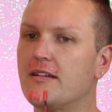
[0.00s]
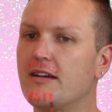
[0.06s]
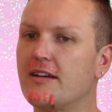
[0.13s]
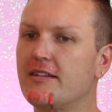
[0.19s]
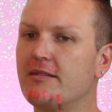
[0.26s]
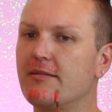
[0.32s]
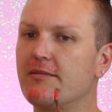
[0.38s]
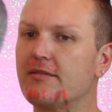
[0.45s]

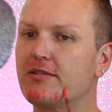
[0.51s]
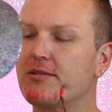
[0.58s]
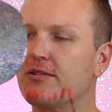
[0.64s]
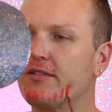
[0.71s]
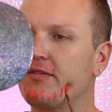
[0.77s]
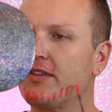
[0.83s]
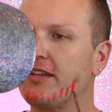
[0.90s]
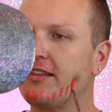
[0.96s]
I
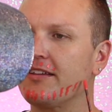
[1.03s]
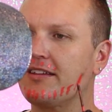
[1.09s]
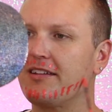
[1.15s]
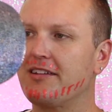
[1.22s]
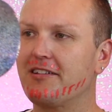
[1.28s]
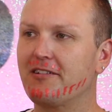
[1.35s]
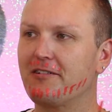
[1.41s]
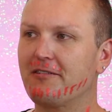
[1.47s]
sort of think that
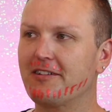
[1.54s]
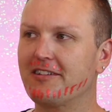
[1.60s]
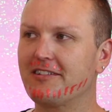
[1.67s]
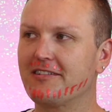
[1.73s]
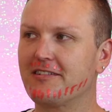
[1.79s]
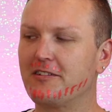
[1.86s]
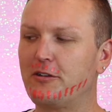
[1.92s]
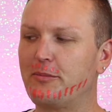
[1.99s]
color correcting
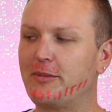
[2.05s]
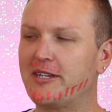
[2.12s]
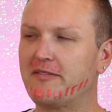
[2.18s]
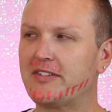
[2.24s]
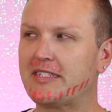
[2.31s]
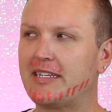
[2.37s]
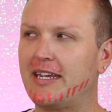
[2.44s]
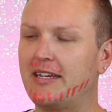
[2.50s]
is a little bit of
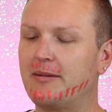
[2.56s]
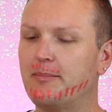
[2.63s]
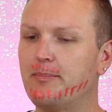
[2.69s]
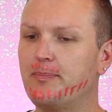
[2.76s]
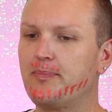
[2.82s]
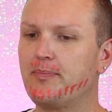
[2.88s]
a scam